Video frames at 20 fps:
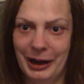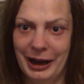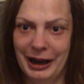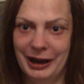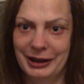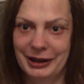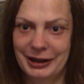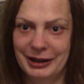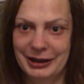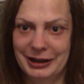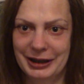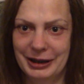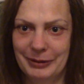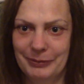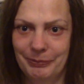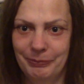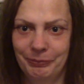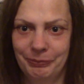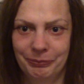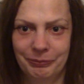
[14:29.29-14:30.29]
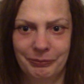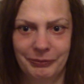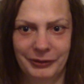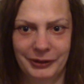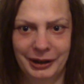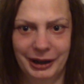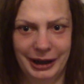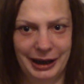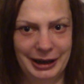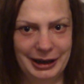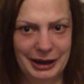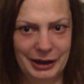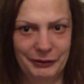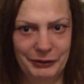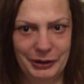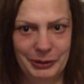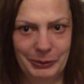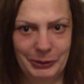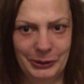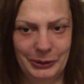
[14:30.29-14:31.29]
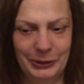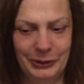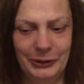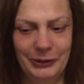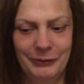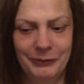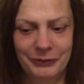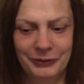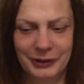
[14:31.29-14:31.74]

And I love you all.